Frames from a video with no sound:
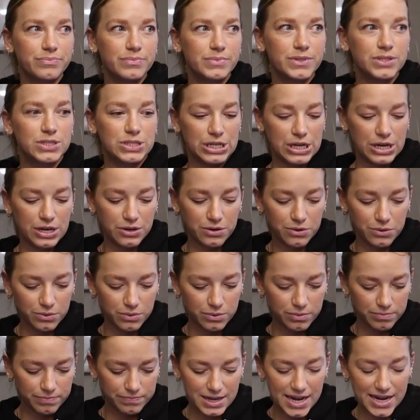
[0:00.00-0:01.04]

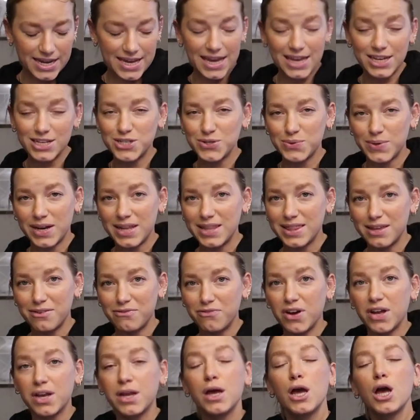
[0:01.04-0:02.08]
So I can't do anything
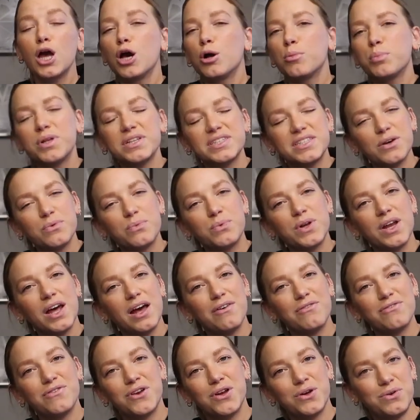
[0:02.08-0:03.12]
fun. Plus, I would
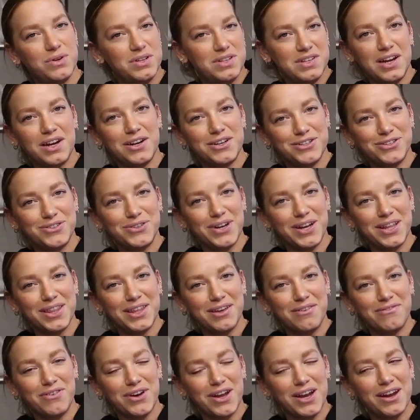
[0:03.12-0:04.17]
have no desire to do
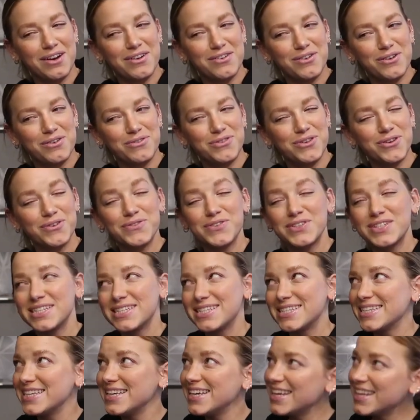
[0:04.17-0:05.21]
anything fun. I don't know if you've
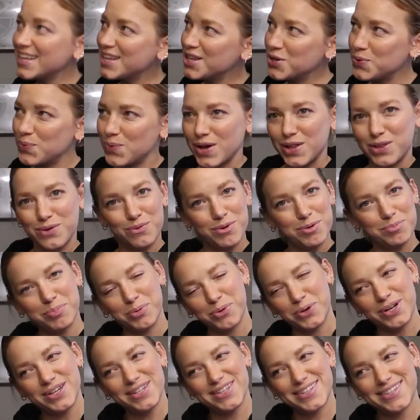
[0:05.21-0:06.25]
seen the weather
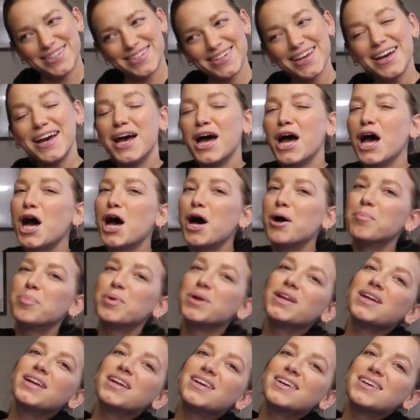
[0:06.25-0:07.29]
reports,
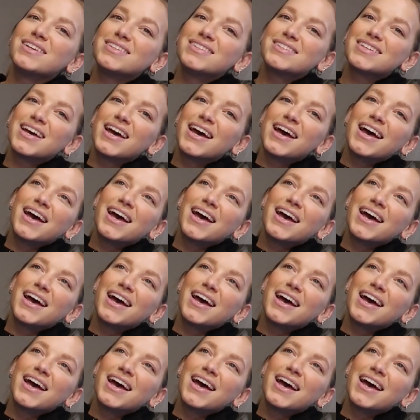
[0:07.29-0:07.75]
but it is